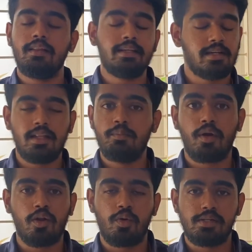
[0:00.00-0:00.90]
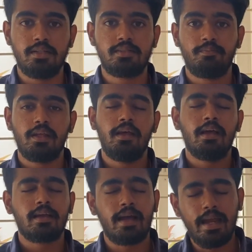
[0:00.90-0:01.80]
These are the important questions.
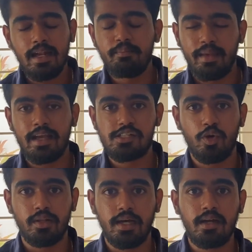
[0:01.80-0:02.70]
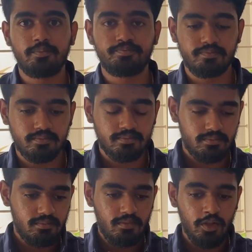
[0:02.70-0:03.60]
Kindly make sure that
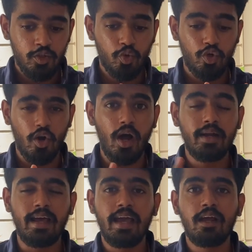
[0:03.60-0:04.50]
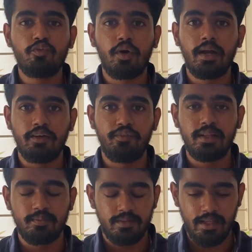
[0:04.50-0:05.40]
you draw a diagram for it,
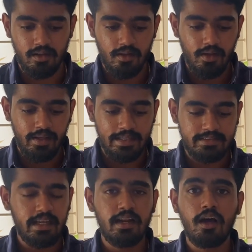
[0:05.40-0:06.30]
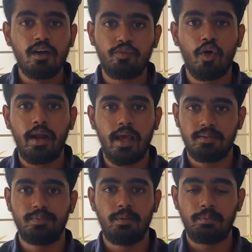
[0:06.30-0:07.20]
everything. Like essay na, 4
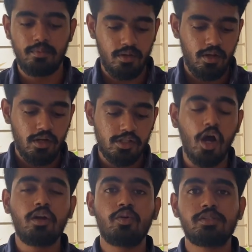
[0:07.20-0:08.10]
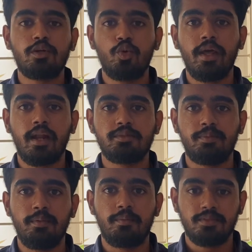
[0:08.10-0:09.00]
diagrams minimum. Short notes, 2
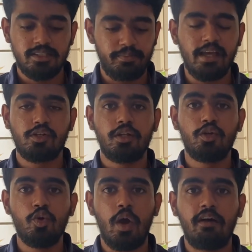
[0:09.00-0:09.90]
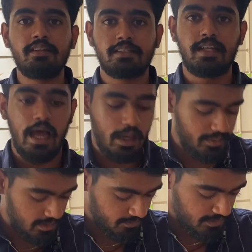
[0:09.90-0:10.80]
diagrams minimum. Just make sure that you have this as an habit.